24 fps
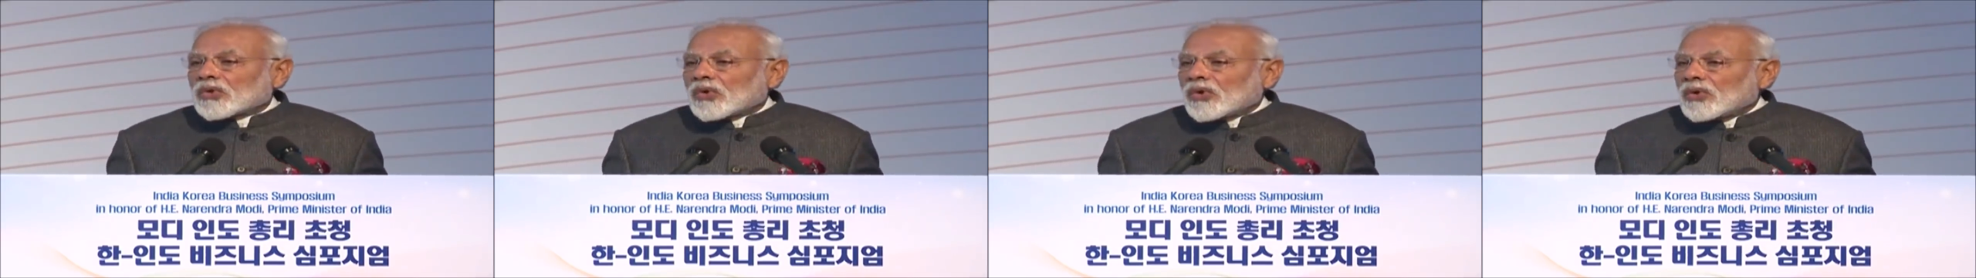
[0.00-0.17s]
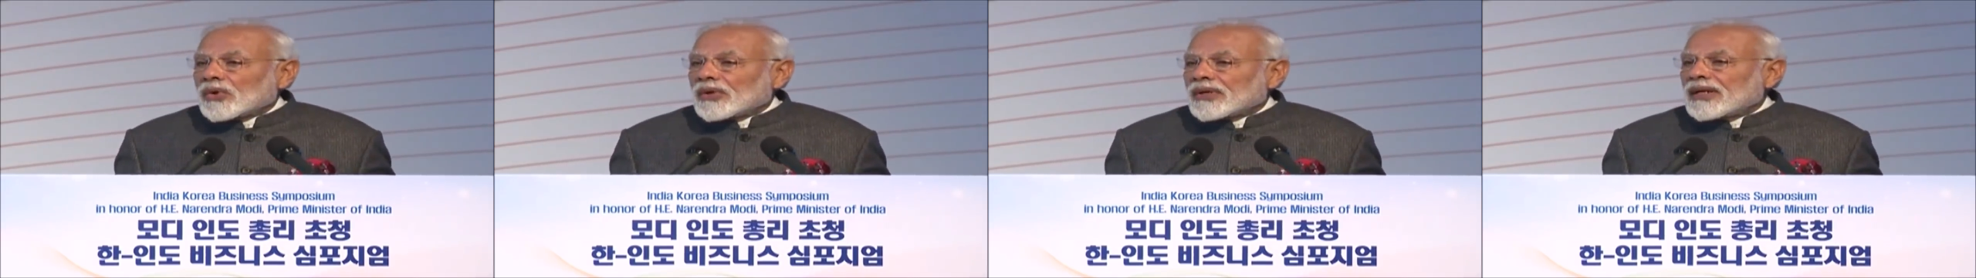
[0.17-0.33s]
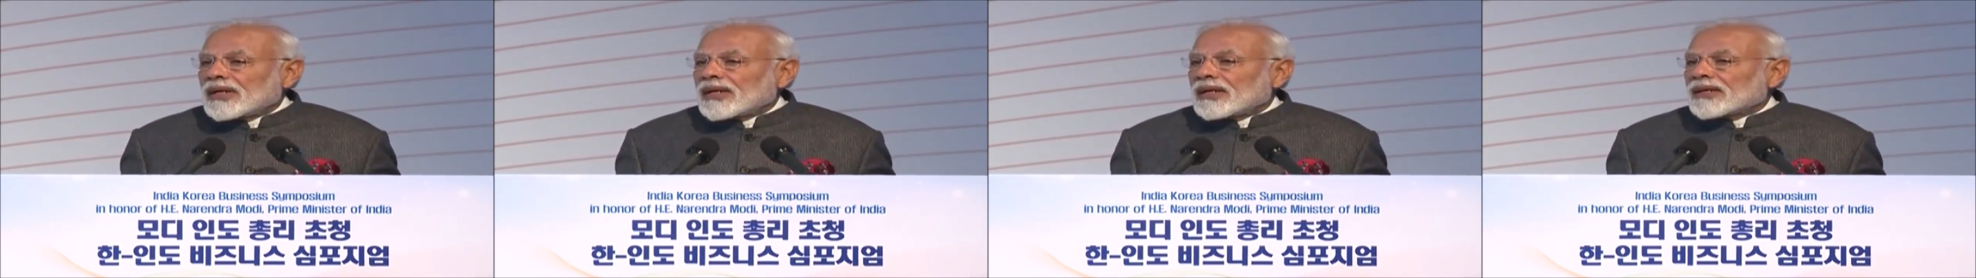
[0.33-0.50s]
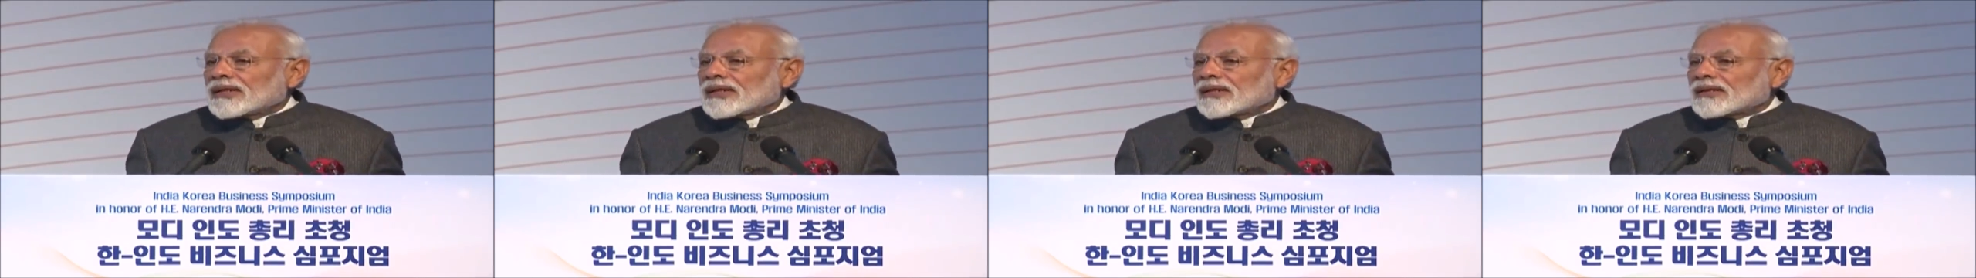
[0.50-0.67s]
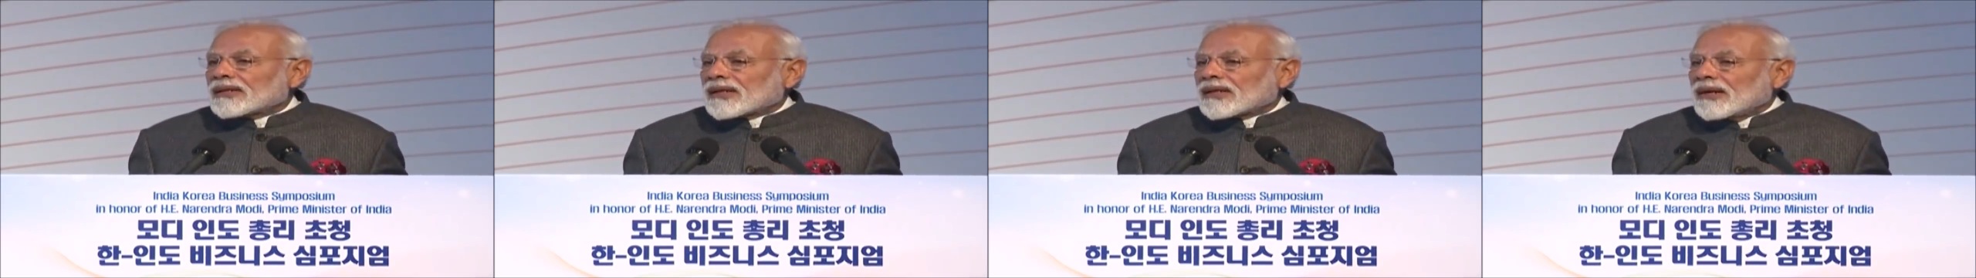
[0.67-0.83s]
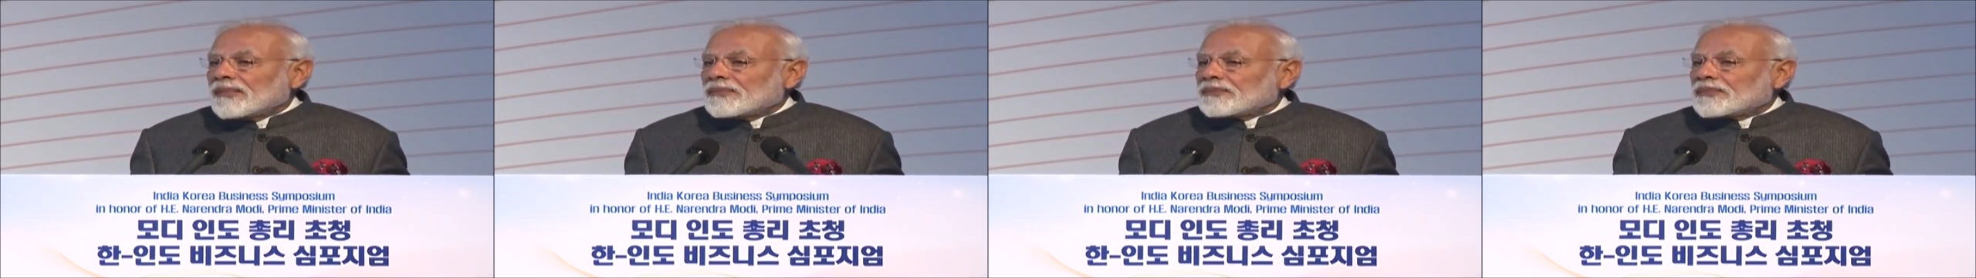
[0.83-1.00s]
Korean
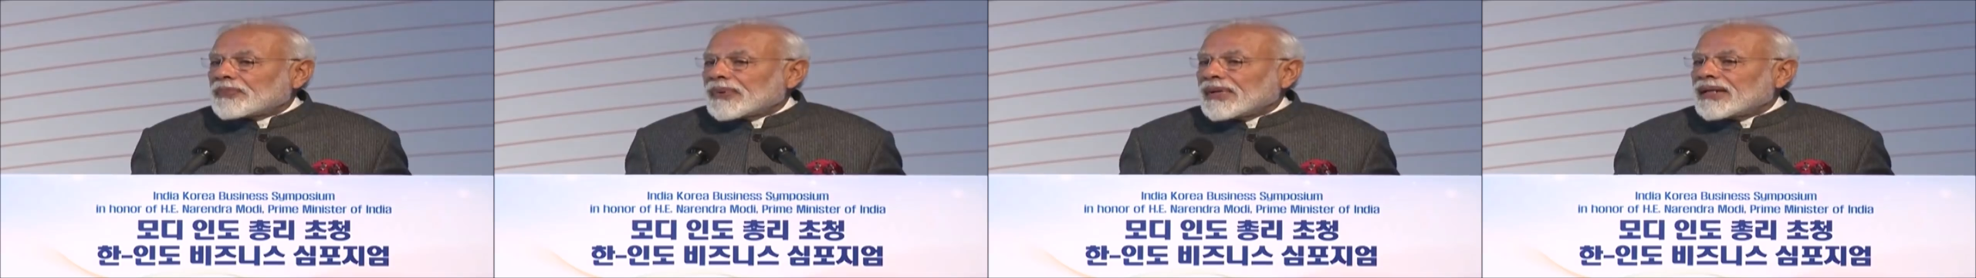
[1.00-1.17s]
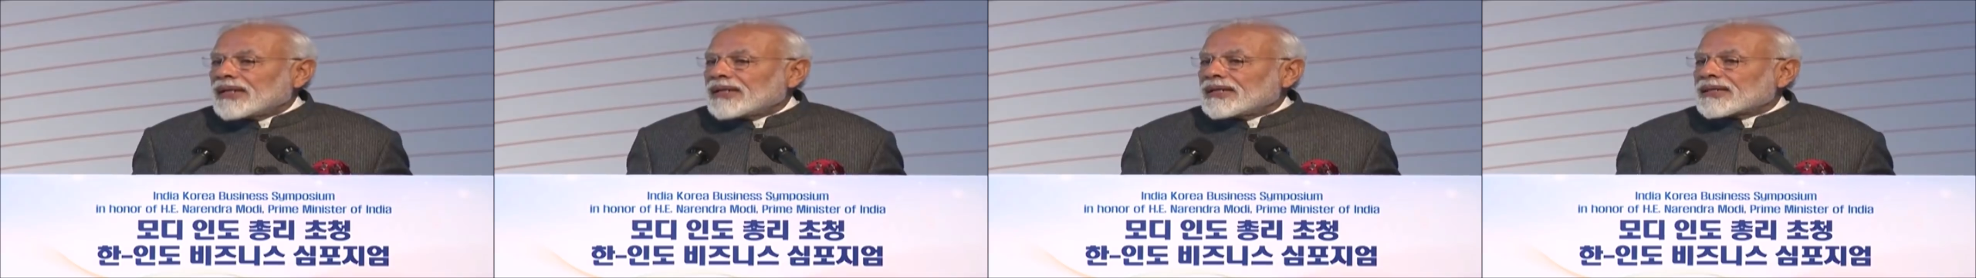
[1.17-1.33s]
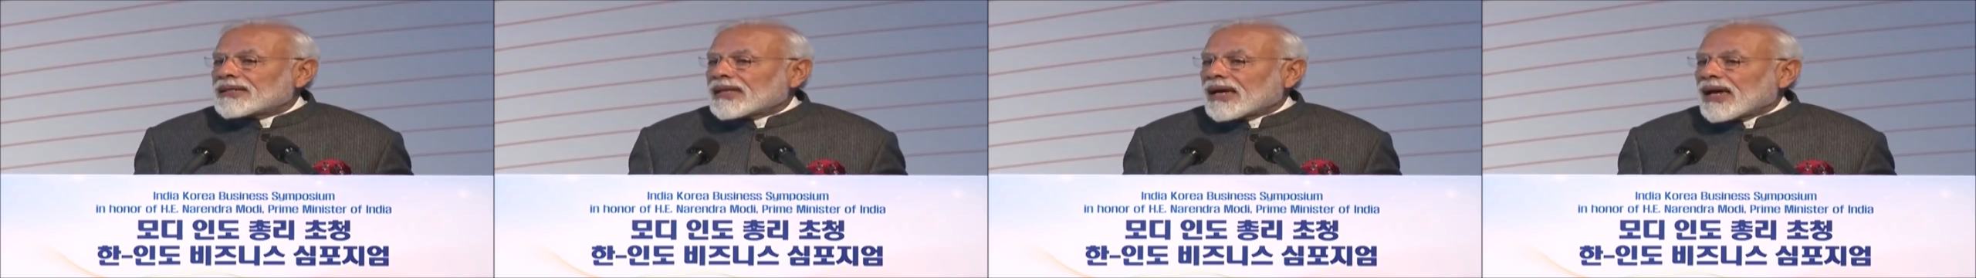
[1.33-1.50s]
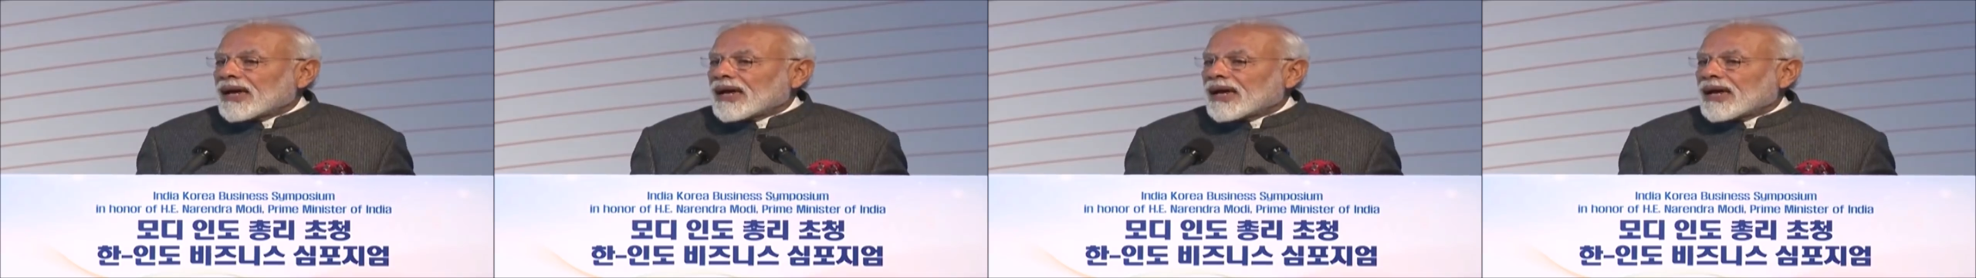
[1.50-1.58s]
companies